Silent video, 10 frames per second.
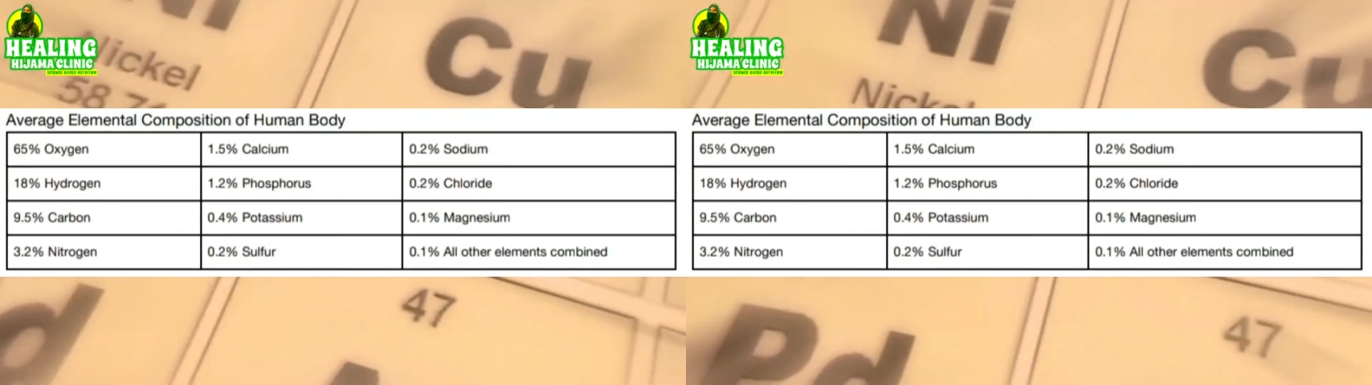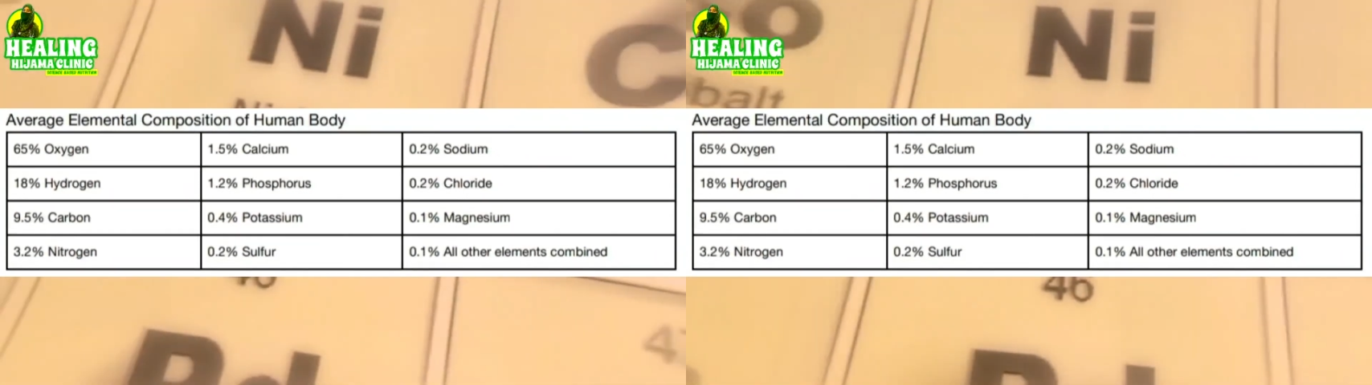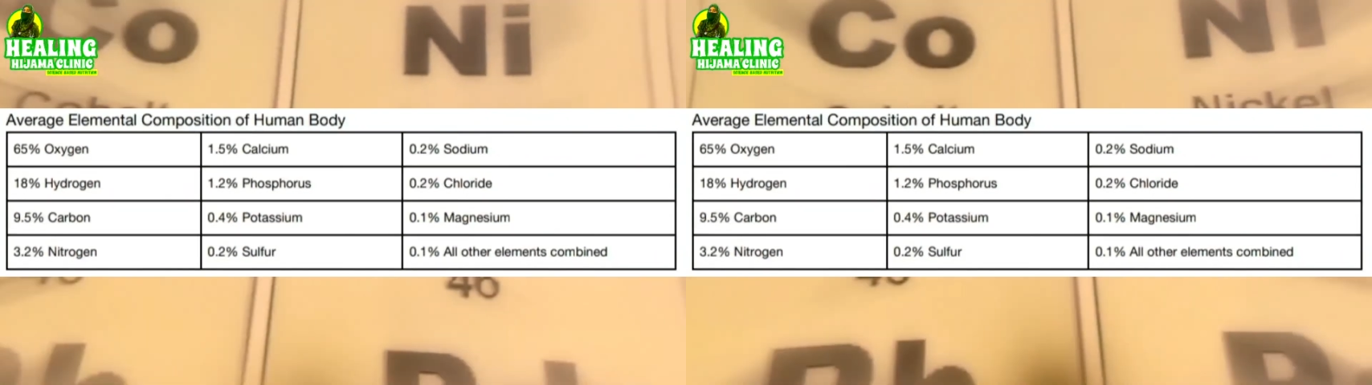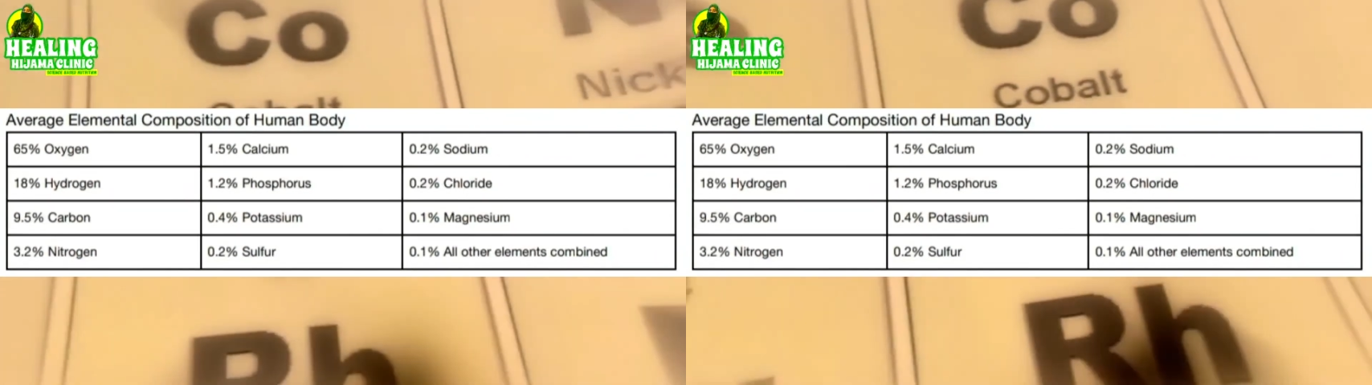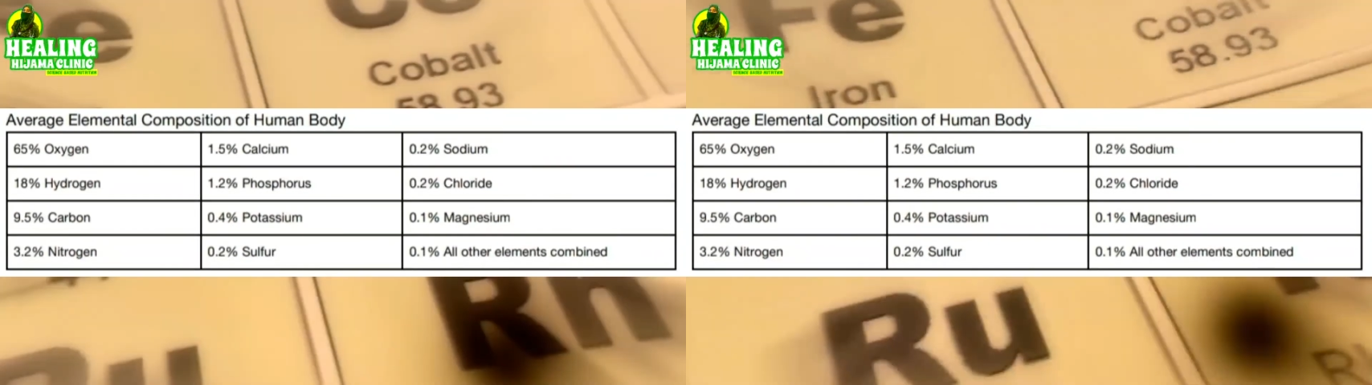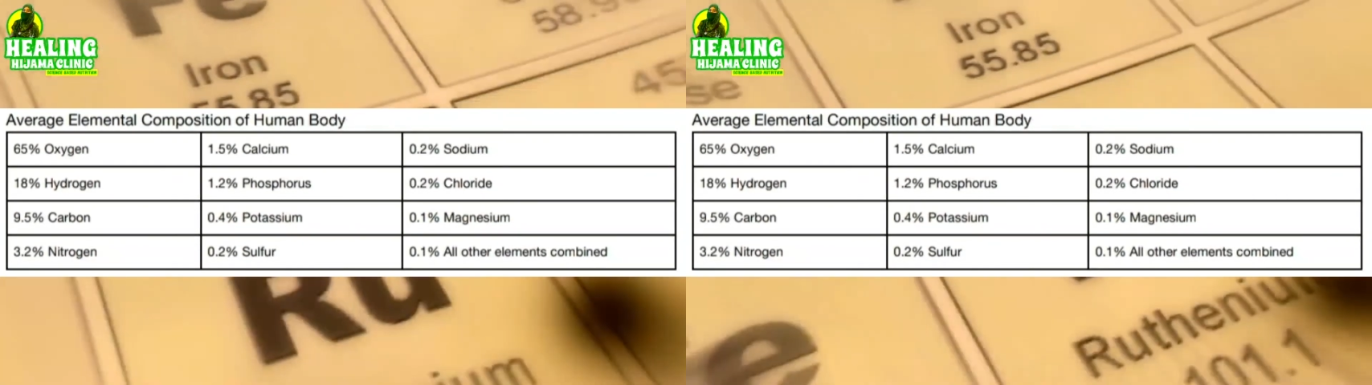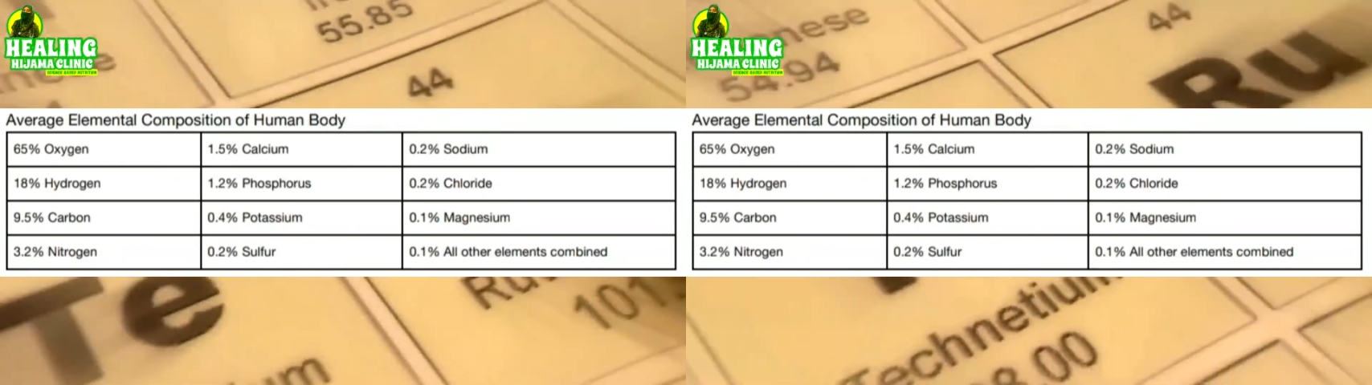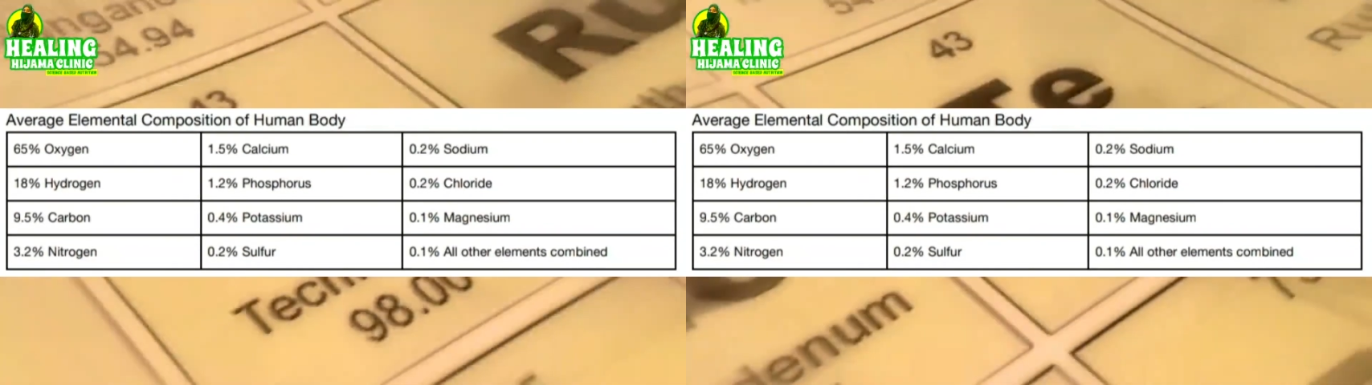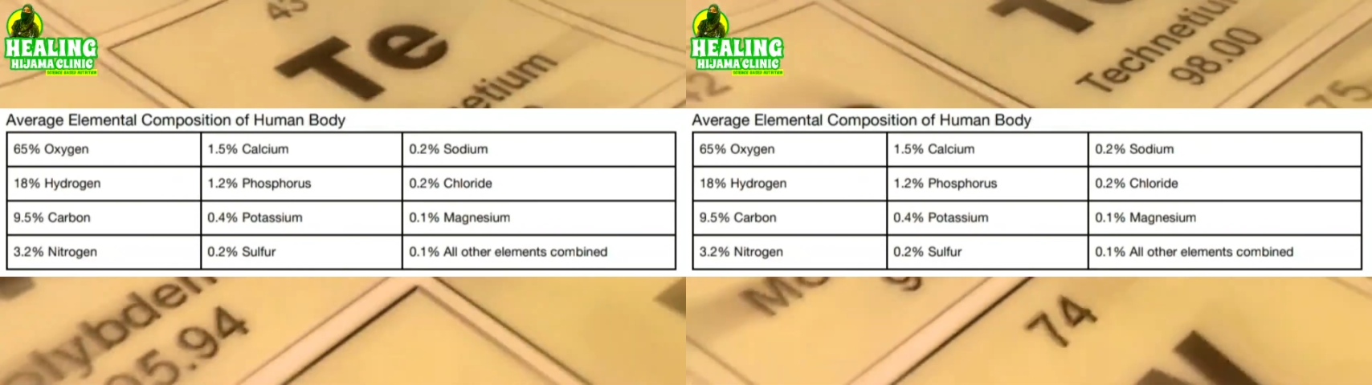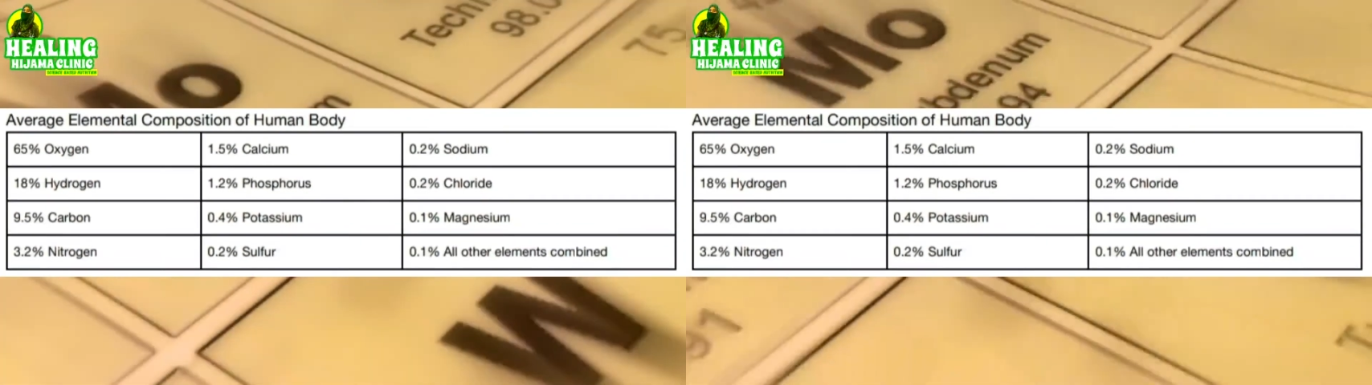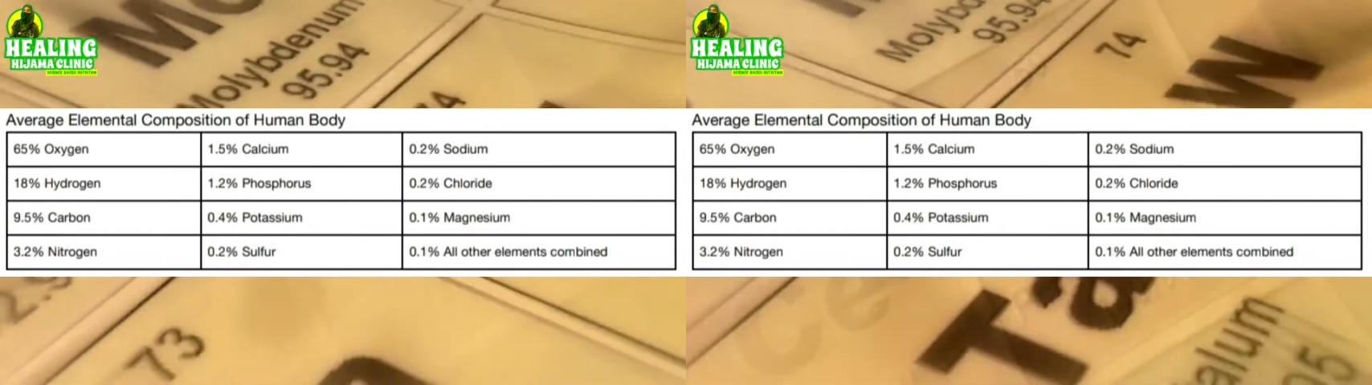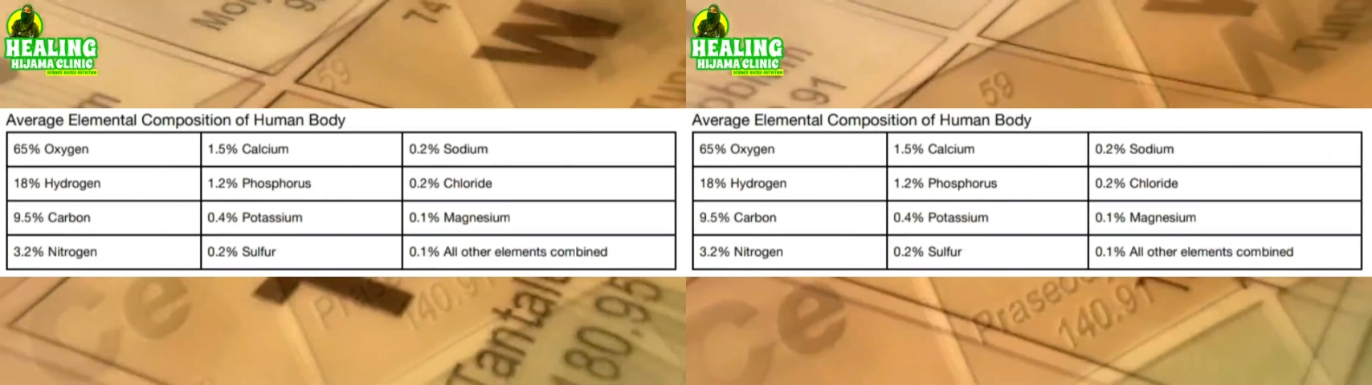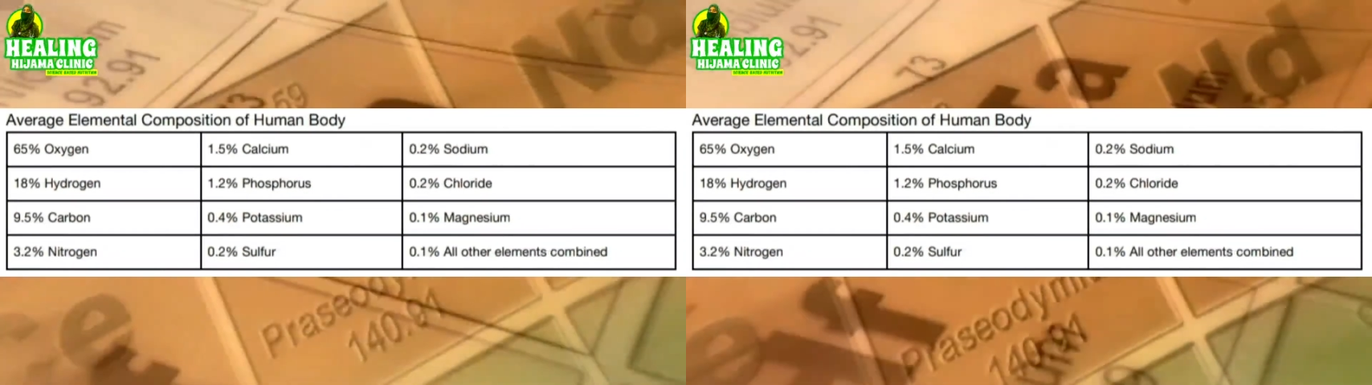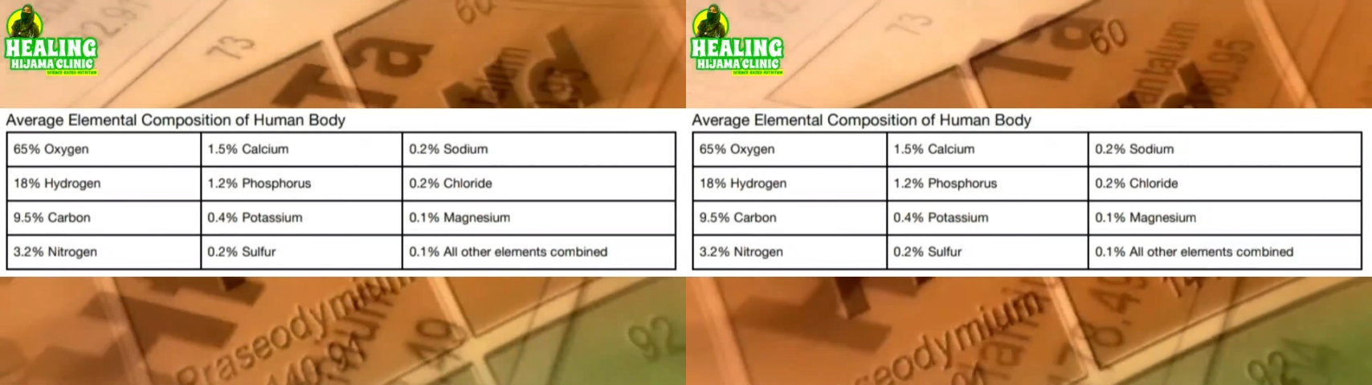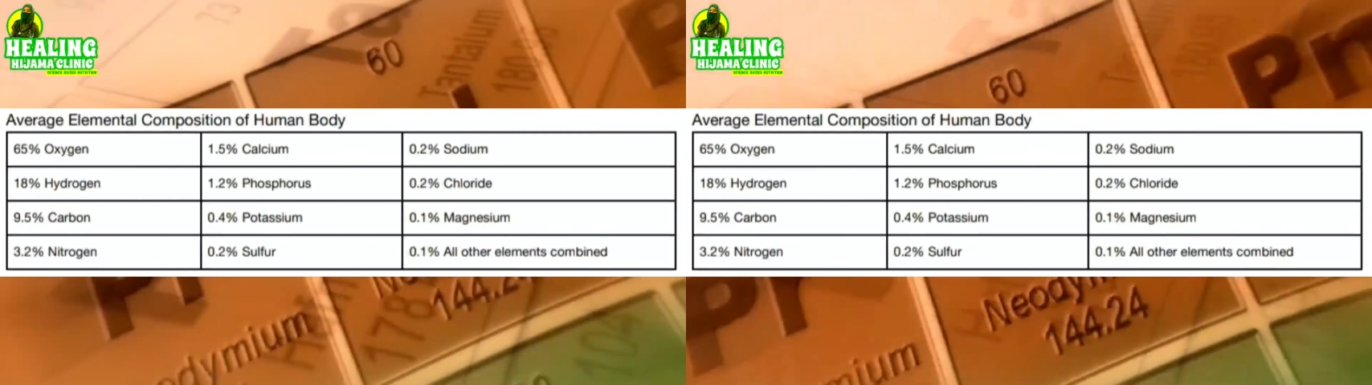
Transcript: No face is visible, so there are no lips to read.